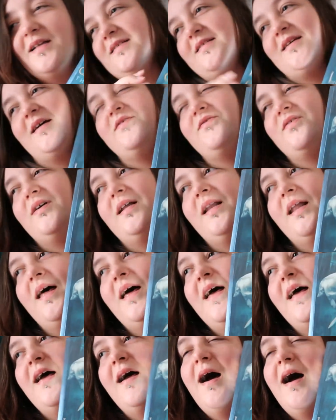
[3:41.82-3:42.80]
Cassandra
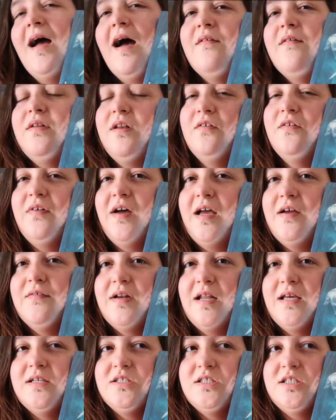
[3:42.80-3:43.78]
Clare. I have a love-hate
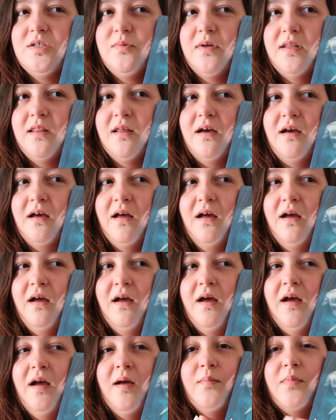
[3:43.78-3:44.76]
relationship with her.
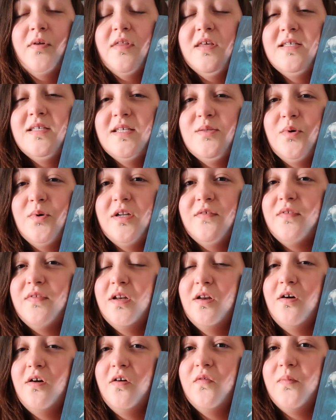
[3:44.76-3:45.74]
But this is one of
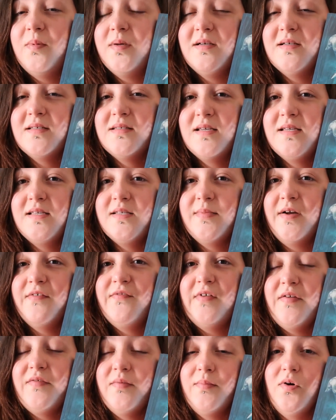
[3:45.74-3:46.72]
the love because this is my
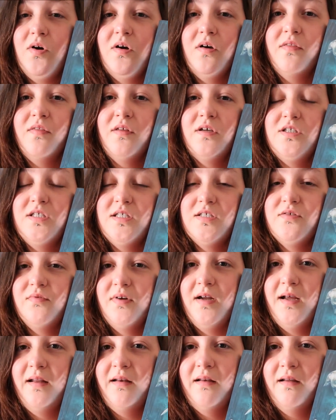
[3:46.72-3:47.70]
favourite book that she's
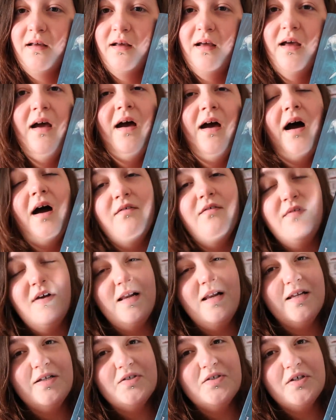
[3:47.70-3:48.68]
written. I
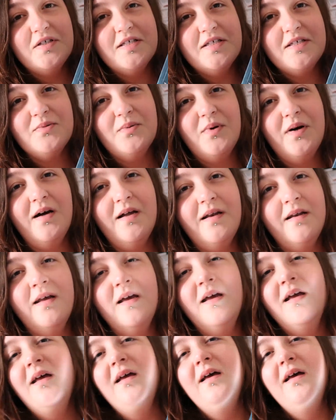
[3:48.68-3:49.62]
really enjoyed this one.